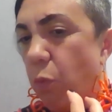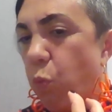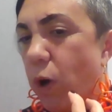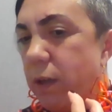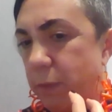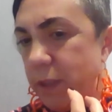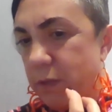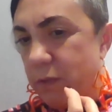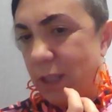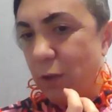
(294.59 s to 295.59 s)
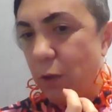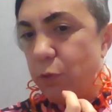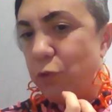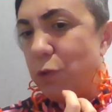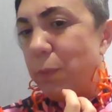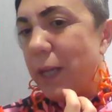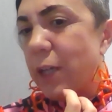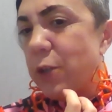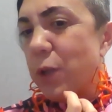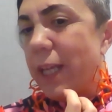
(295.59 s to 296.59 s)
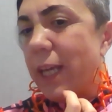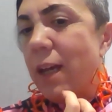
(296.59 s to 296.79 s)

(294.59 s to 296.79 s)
one piece of technology, but actually